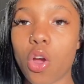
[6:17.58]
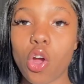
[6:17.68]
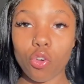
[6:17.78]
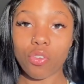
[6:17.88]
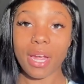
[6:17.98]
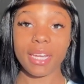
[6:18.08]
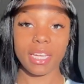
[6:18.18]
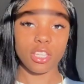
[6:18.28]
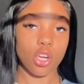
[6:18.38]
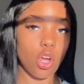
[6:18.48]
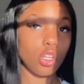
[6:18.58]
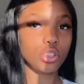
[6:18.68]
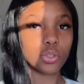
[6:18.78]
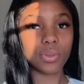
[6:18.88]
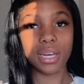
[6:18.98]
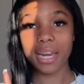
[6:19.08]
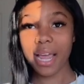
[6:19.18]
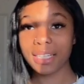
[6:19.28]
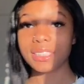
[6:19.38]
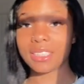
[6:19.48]
Alrighty, y'all. So the
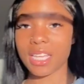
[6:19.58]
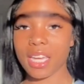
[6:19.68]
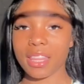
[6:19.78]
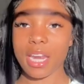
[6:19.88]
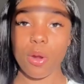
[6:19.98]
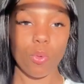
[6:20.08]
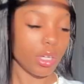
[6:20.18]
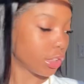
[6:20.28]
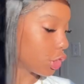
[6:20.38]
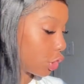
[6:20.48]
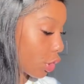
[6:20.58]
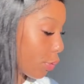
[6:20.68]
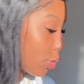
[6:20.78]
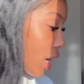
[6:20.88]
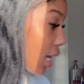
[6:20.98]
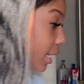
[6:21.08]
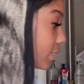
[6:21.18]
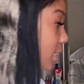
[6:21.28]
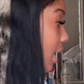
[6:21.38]
next thing that I wanted to show you guys